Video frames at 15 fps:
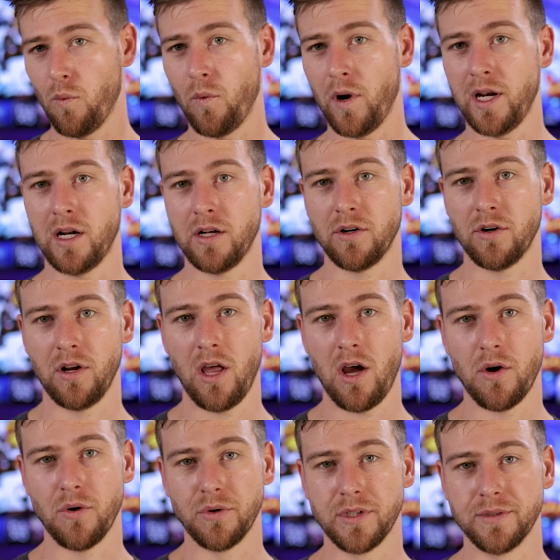when under
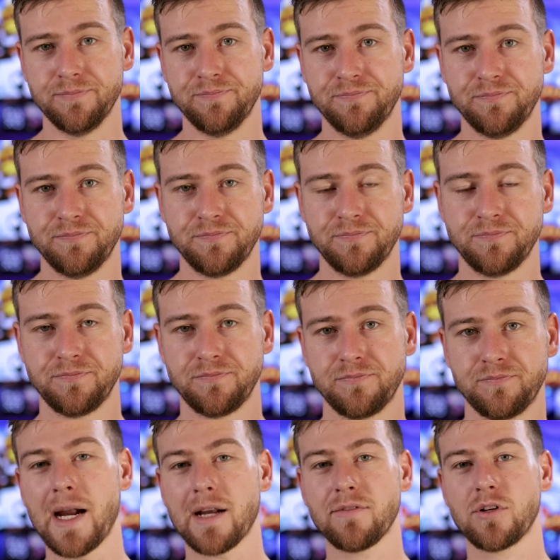load. At the
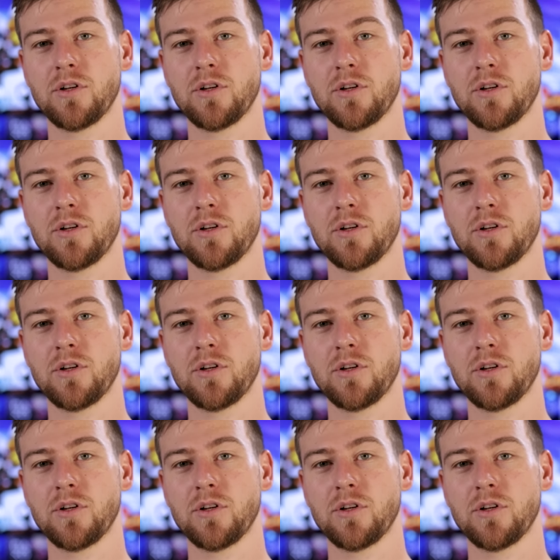back of